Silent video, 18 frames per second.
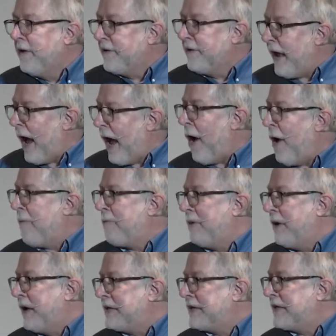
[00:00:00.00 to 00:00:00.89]
to
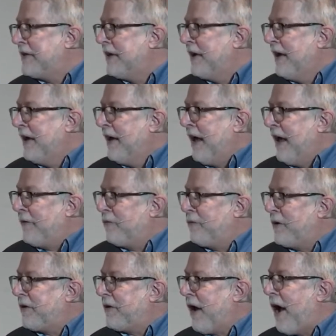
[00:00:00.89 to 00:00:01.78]
help us as
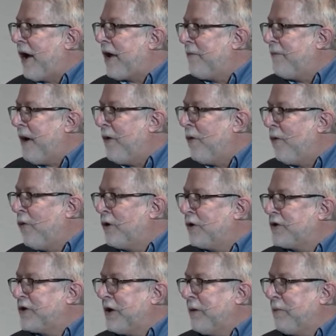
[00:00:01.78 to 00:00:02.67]
we talk about
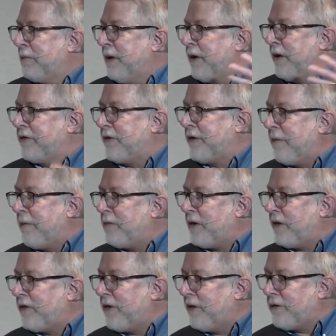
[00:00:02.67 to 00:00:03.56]
worship, a
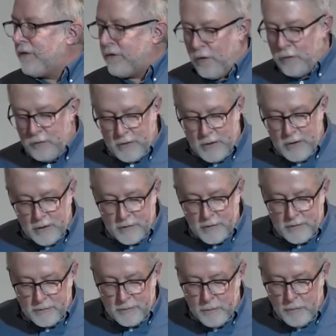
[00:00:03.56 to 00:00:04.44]
subject that's so dear
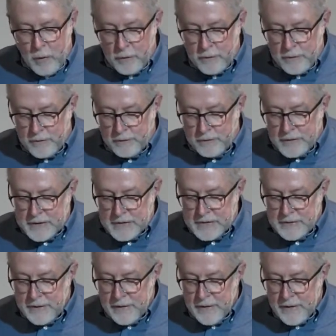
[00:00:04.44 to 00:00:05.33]
to most of
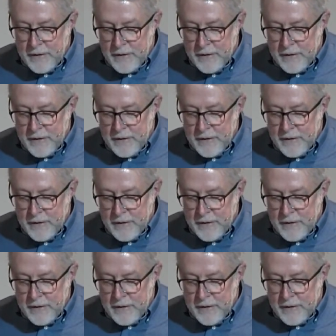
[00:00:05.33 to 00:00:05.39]
us.